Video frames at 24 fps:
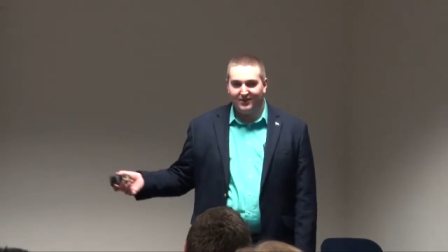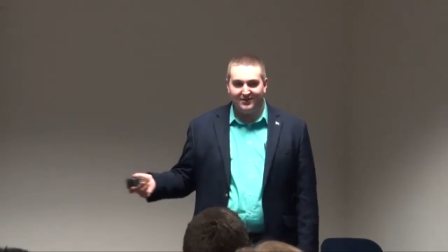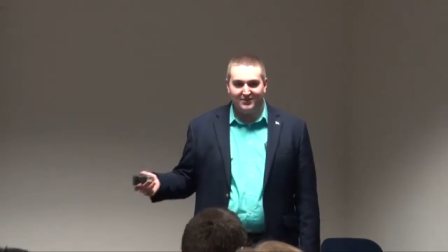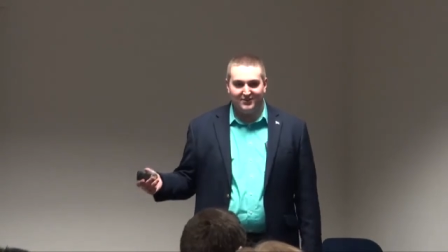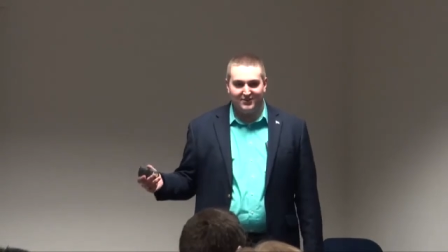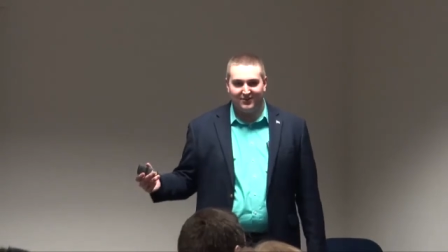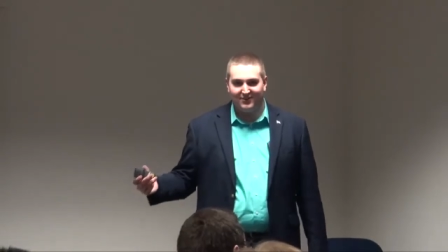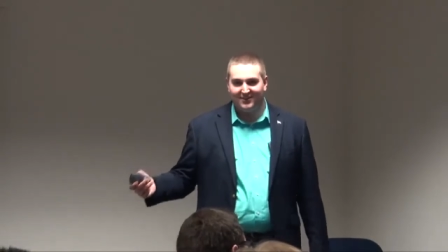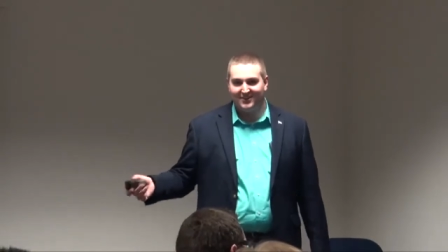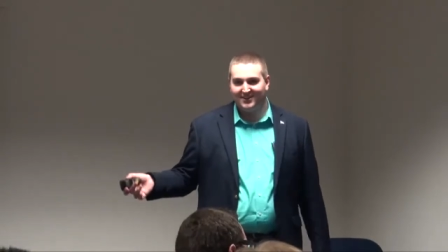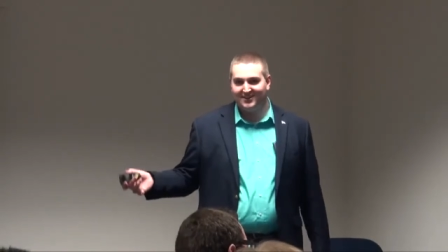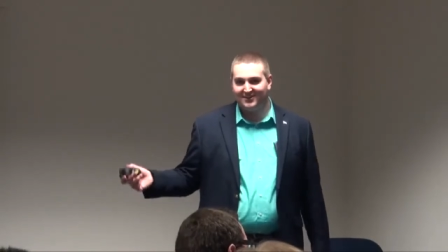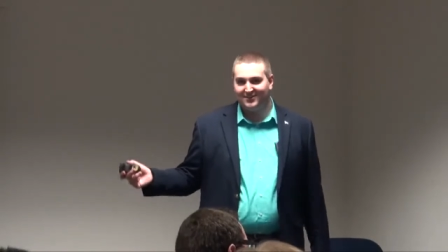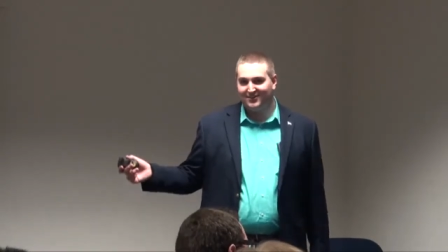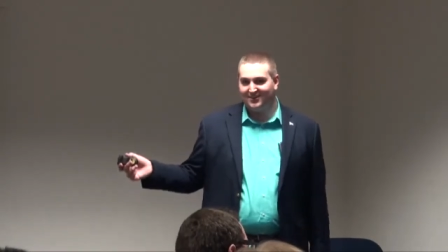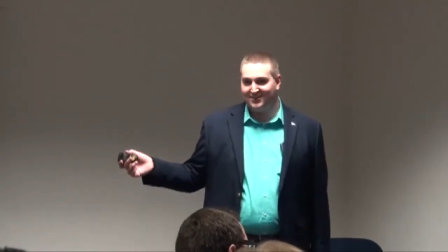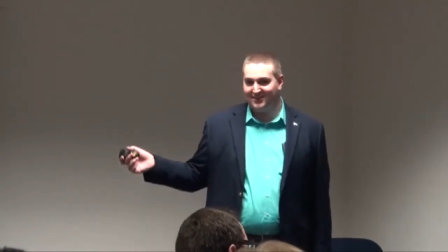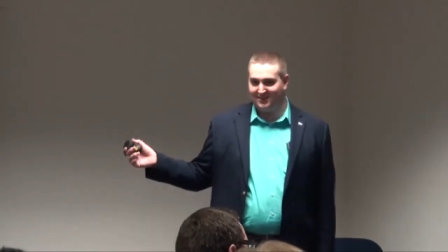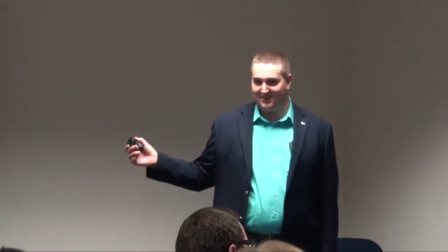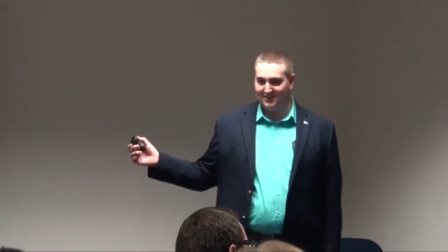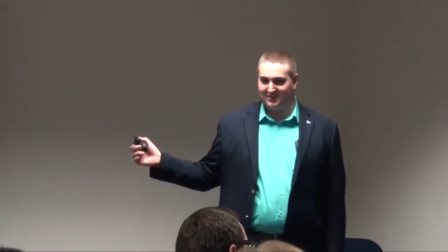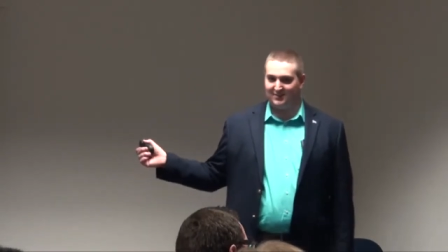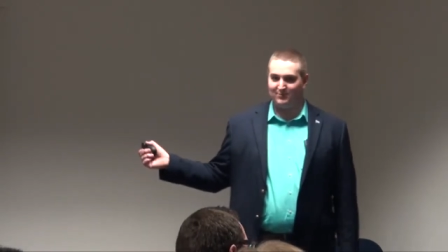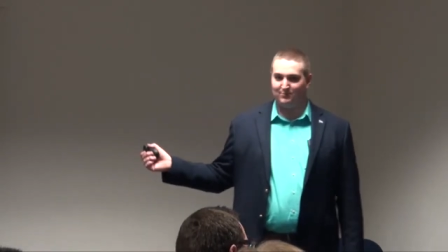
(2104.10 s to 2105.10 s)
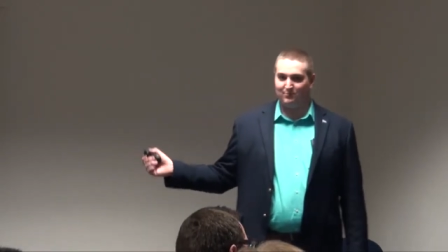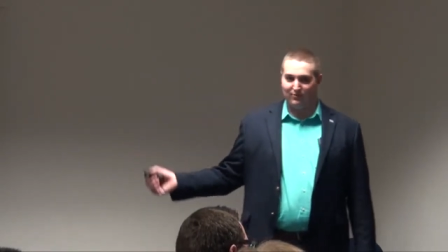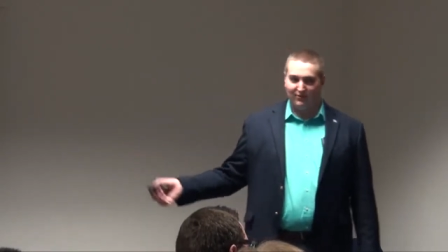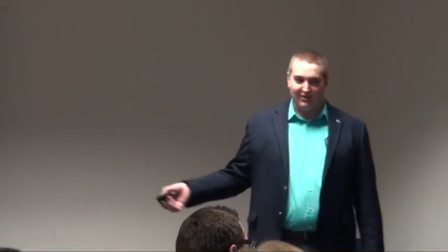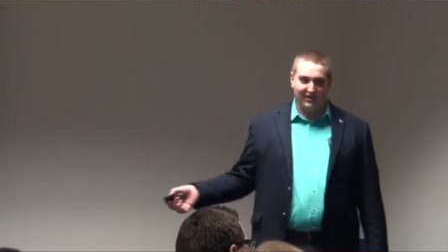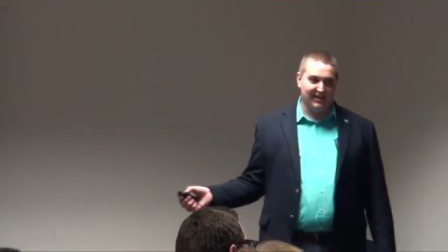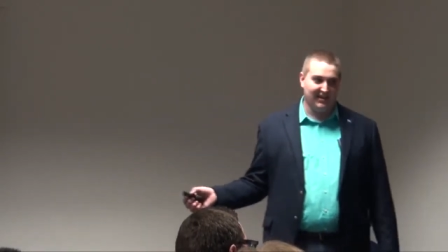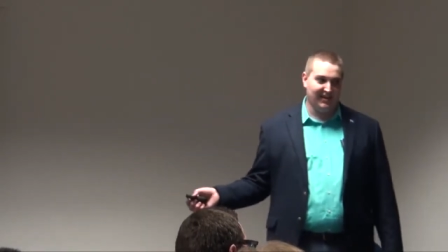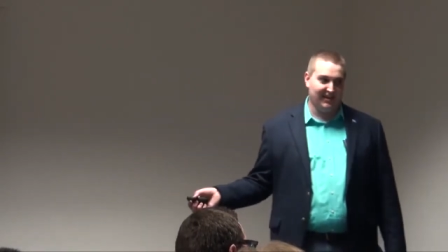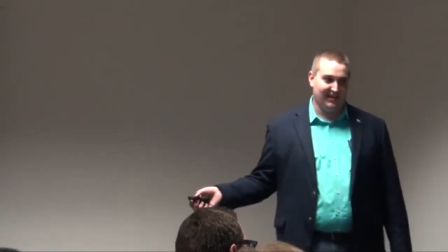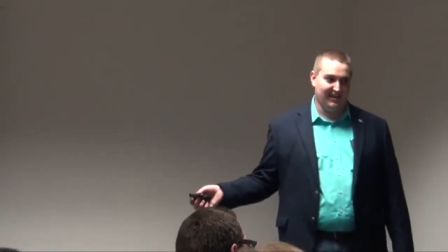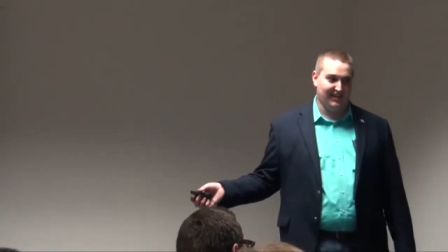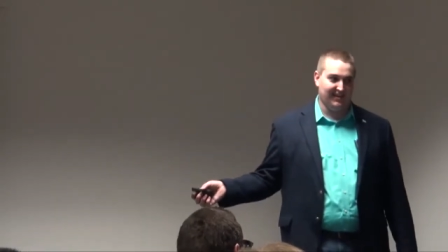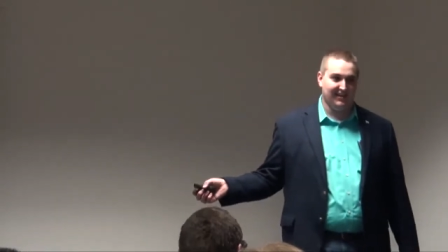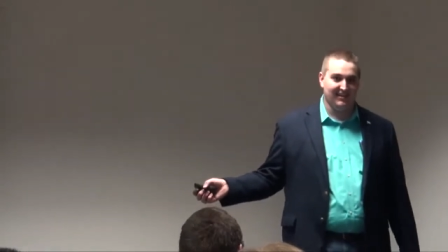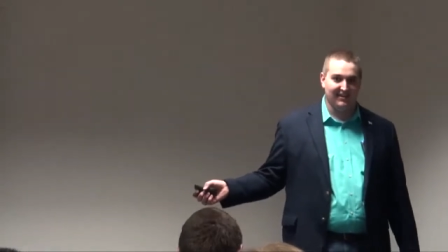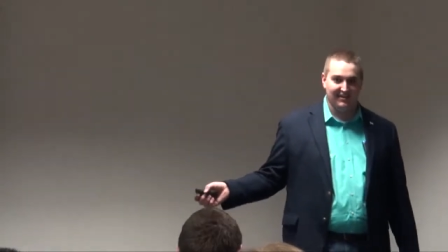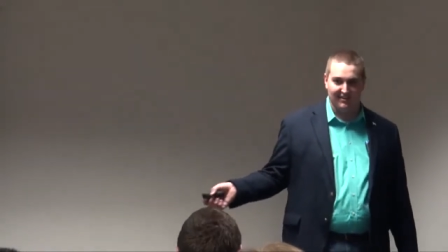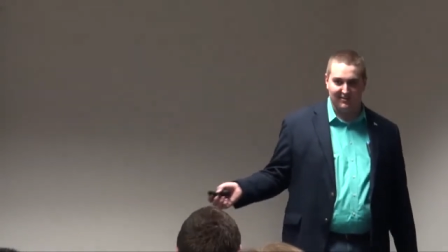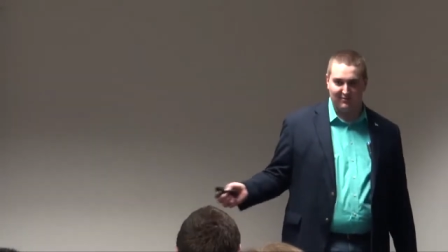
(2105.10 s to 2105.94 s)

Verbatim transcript: interning during the spring,